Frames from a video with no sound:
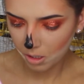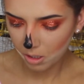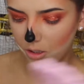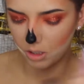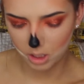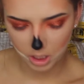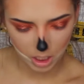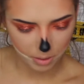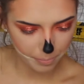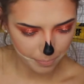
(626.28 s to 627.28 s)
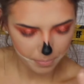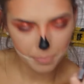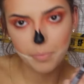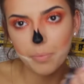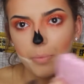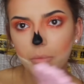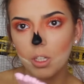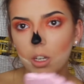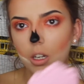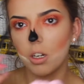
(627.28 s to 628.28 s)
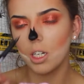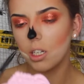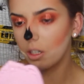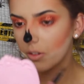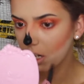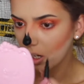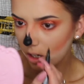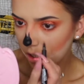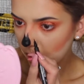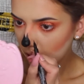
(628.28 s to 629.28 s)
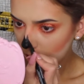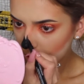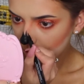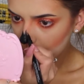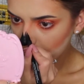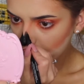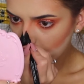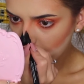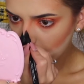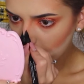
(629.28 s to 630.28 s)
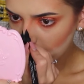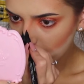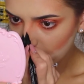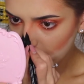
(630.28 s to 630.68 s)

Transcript: Using that eyeliner again. I'm just gonna